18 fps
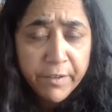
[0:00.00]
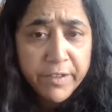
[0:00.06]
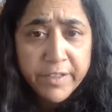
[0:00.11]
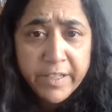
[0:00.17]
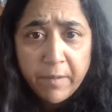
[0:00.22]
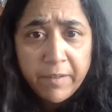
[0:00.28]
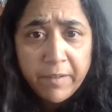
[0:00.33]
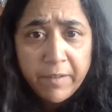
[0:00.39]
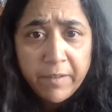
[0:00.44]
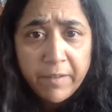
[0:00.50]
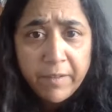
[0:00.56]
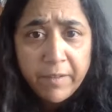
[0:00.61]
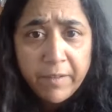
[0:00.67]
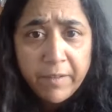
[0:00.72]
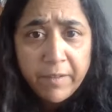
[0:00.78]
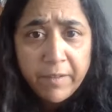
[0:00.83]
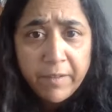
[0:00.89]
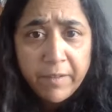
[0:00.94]
And I
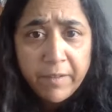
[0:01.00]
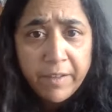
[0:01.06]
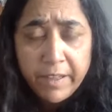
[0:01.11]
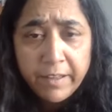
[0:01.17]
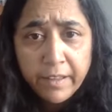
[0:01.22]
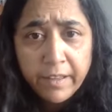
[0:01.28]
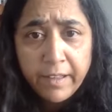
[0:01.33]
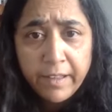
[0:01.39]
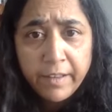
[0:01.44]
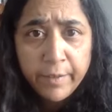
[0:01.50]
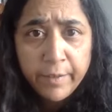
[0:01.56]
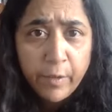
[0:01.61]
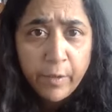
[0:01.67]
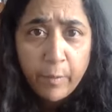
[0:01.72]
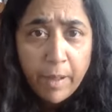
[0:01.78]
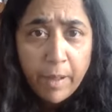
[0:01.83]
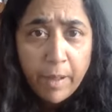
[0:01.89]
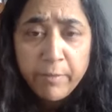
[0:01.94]
mean,
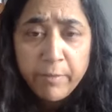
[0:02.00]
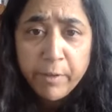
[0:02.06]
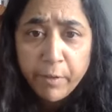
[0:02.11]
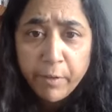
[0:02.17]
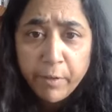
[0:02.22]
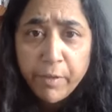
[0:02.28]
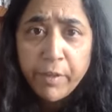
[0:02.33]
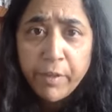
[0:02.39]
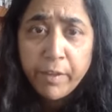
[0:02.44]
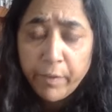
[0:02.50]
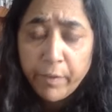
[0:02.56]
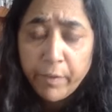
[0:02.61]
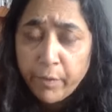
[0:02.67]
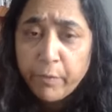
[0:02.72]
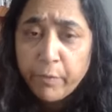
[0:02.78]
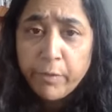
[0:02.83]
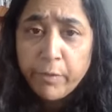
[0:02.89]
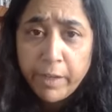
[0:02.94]
so my real
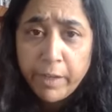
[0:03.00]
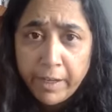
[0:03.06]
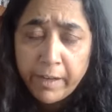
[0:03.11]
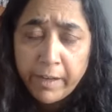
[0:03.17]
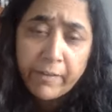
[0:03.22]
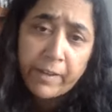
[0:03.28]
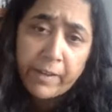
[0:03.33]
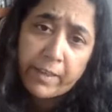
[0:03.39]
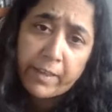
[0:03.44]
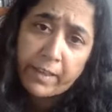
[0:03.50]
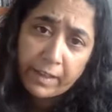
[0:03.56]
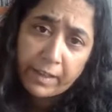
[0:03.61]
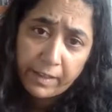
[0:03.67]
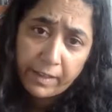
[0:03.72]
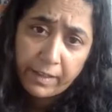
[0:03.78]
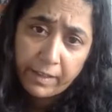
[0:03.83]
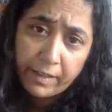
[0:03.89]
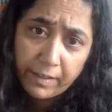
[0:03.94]
thing is read
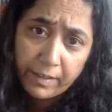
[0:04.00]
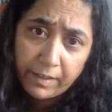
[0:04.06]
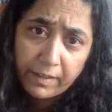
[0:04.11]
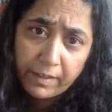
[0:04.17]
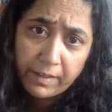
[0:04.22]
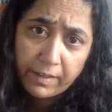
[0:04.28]
everything if you